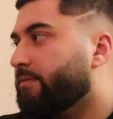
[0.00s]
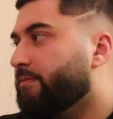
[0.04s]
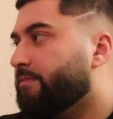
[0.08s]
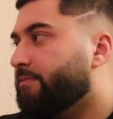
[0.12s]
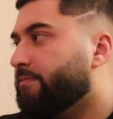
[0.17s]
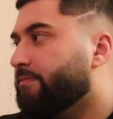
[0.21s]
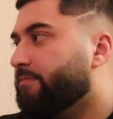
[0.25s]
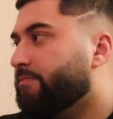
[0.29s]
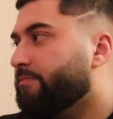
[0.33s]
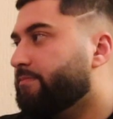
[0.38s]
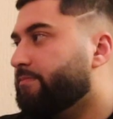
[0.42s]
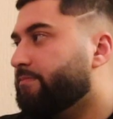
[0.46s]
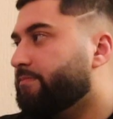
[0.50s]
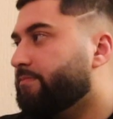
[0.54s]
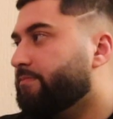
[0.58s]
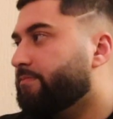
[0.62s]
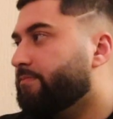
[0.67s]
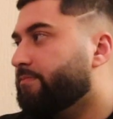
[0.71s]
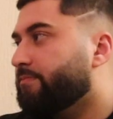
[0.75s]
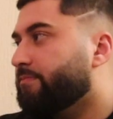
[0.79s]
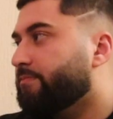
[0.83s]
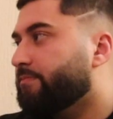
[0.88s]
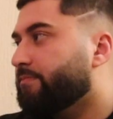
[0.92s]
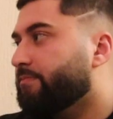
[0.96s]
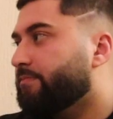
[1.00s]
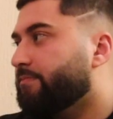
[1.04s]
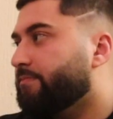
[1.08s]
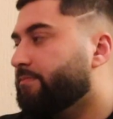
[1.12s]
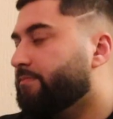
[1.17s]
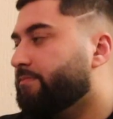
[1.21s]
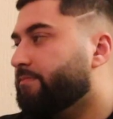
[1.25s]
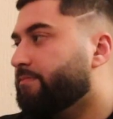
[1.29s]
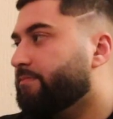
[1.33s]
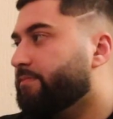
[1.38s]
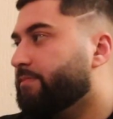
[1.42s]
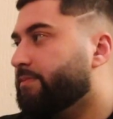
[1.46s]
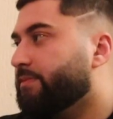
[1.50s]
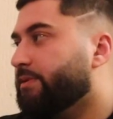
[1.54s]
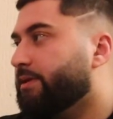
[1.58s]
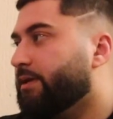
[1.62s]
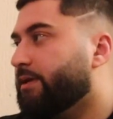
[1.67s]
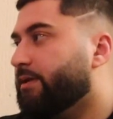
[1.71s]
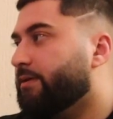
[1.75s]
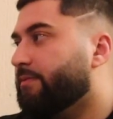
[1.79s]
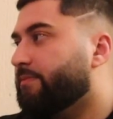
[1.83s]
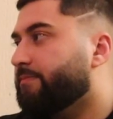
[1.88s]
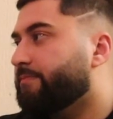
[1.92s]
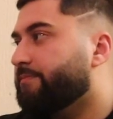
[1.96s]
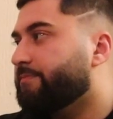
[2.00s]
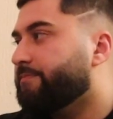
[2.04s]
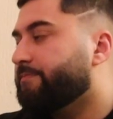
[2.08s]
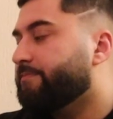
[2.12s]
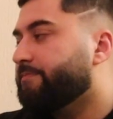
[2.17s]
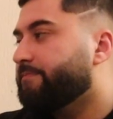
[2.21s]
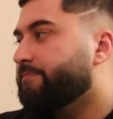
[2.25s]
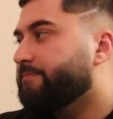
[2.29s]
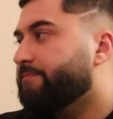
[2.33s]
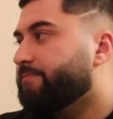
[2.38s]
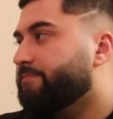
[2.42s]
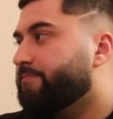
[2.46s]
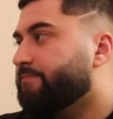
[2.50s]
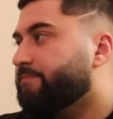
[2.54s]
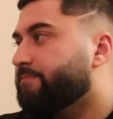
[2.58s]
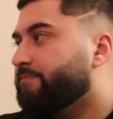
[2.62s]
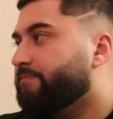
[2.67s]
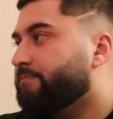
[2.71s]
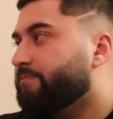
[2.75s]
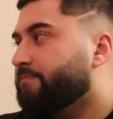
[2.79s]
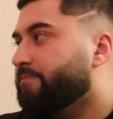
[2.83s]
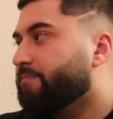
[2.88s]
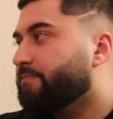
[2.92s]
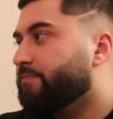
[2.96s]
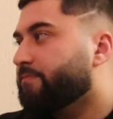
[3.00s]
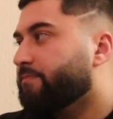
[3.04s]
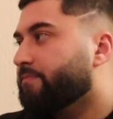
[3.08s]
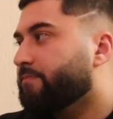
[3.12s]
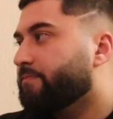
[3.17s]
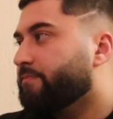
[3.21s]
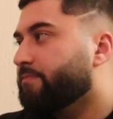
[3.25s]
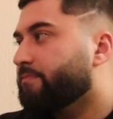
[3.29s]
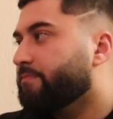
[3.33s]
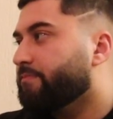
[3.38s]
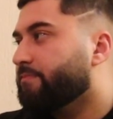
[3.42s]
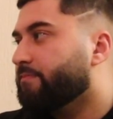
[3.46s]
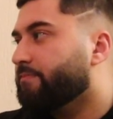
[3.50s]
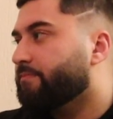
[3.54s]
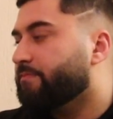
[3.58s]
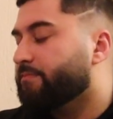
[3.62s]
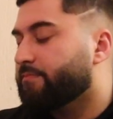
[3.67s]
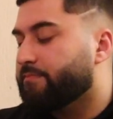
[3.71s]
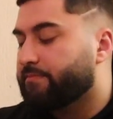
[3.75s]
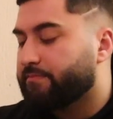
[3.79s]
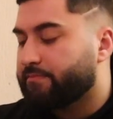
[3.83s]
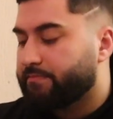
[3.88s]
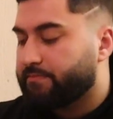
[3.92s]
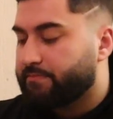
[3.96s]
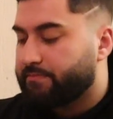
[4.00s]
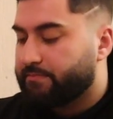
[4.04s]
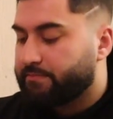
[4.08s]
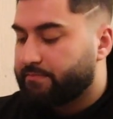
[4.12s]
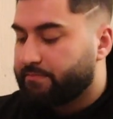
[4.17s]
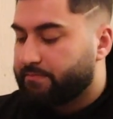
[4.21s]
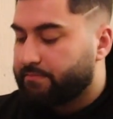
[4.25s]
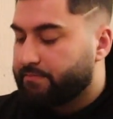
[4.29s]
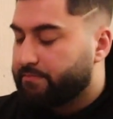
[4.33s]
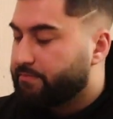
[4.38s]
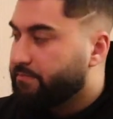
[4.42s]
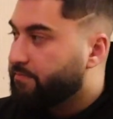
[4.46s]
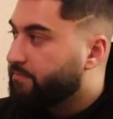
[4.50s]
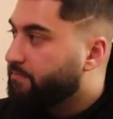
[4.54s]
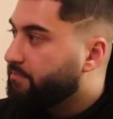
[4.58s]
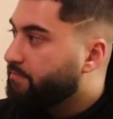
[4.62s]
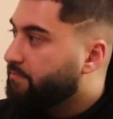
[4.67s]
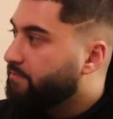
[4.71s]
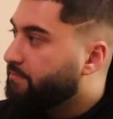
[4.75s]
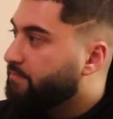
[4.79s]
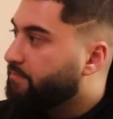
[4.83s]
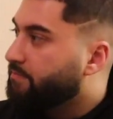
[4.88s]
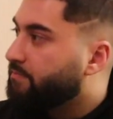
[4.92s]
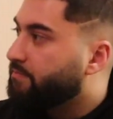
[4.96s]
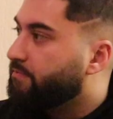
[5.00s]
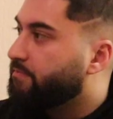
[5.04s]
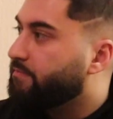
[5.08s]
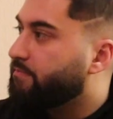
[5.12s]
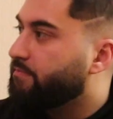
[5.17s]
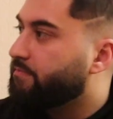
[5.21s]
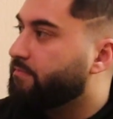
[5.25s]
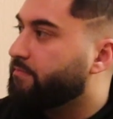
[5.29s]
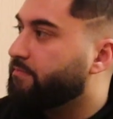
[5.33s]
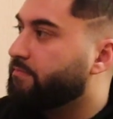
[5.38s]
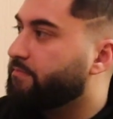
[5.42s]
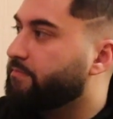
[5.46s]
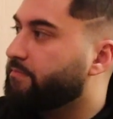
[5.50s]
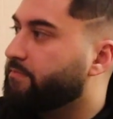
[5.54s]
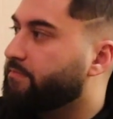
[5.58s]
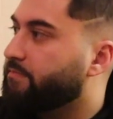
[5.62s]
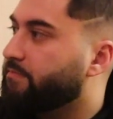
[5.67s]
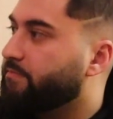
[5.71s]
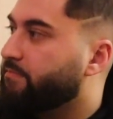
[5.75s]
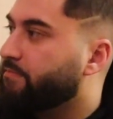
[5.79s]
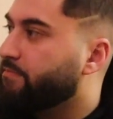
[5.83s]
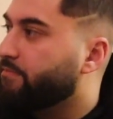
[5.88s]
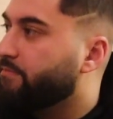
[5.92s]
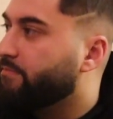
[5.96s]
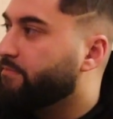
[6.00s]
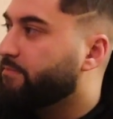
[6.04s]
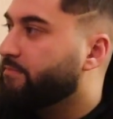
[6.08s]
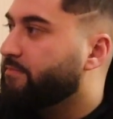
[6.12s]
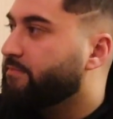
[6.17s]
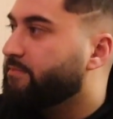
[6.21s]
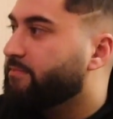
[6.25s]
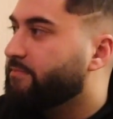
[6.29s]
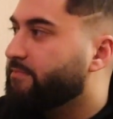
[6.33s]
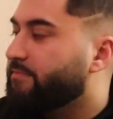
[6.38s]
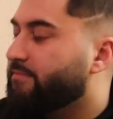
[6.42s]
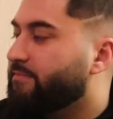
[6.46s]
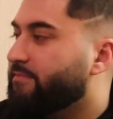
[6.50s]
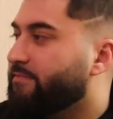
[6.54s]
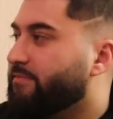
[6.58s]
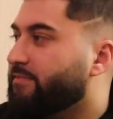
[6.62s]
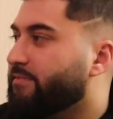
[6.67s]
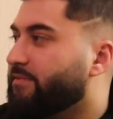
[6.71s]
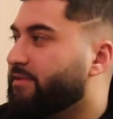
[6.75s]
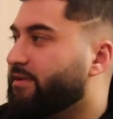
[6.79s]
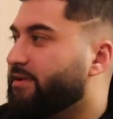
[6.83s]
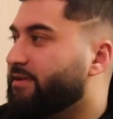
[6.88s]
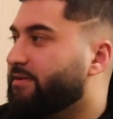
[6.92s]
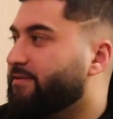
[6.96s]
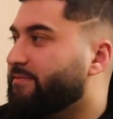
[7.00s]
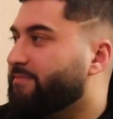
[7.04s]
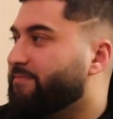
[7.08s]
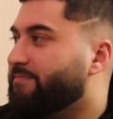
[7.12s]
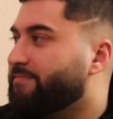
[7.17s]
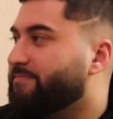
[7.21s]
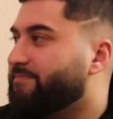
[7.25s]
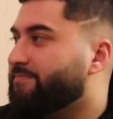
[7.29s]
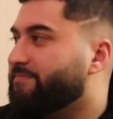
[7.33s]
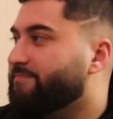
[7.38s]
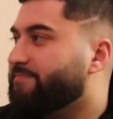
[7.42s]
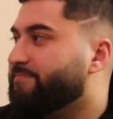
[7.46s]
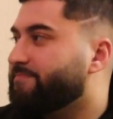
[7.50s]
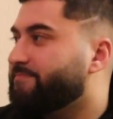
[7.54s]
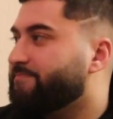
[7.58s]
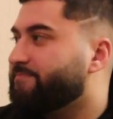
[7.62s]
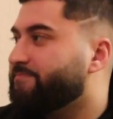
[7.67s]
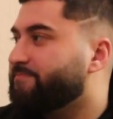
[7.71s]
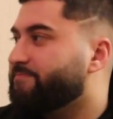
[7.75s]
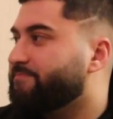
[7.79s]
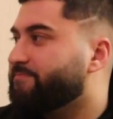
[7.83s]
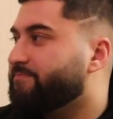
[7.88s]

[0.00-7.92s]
(not speaking)